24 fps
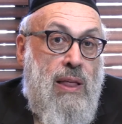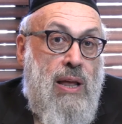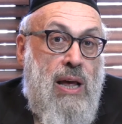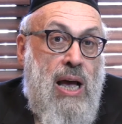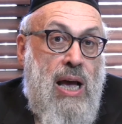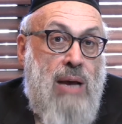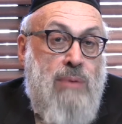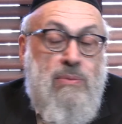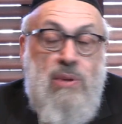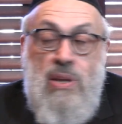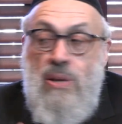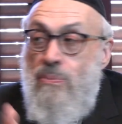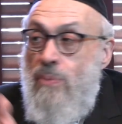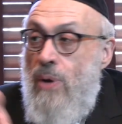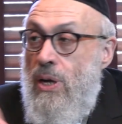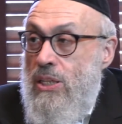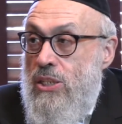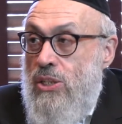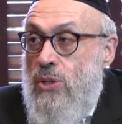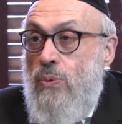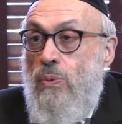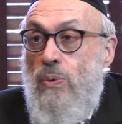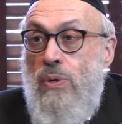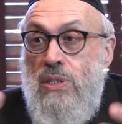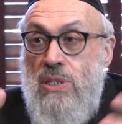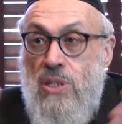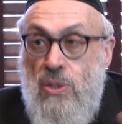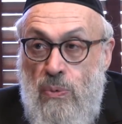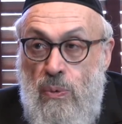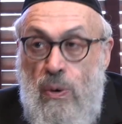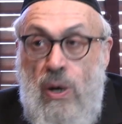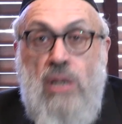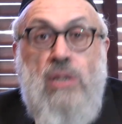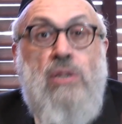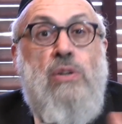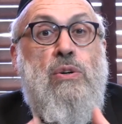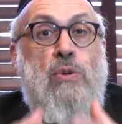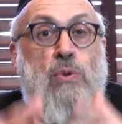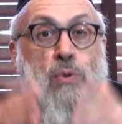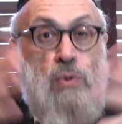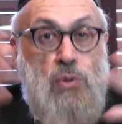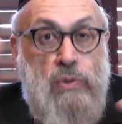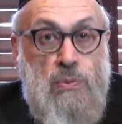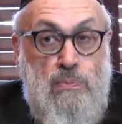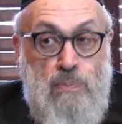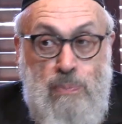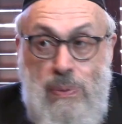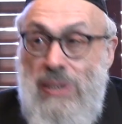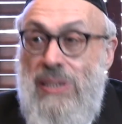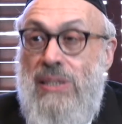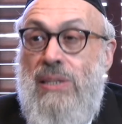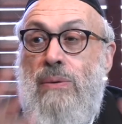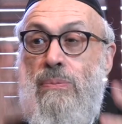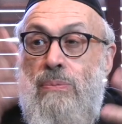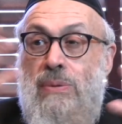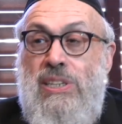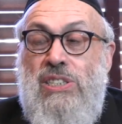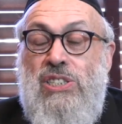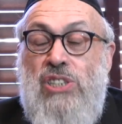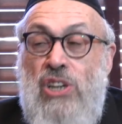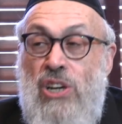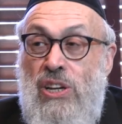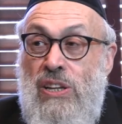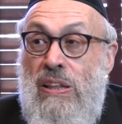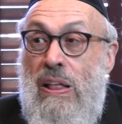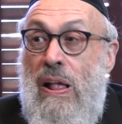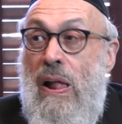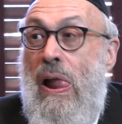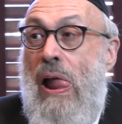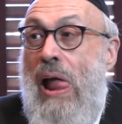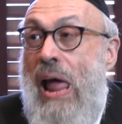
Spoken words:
I mean, Moshe was the one who built the Mishkan.